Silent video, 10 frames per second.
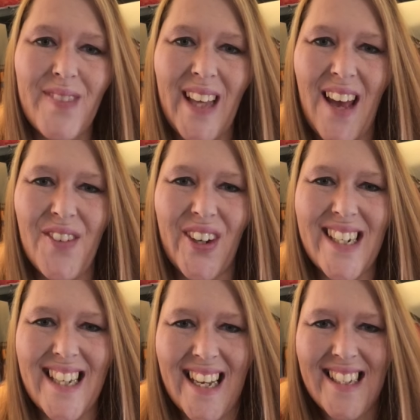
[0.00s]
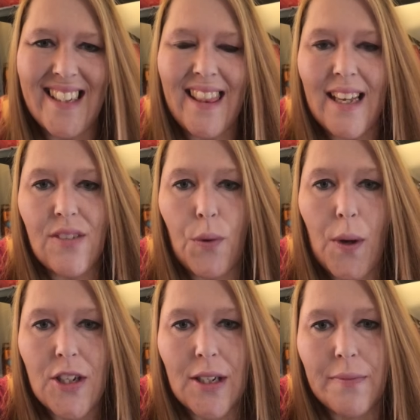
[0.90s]
Have a great day. Thanks for
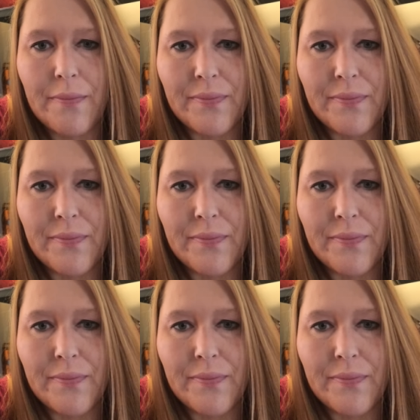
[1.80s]
watching.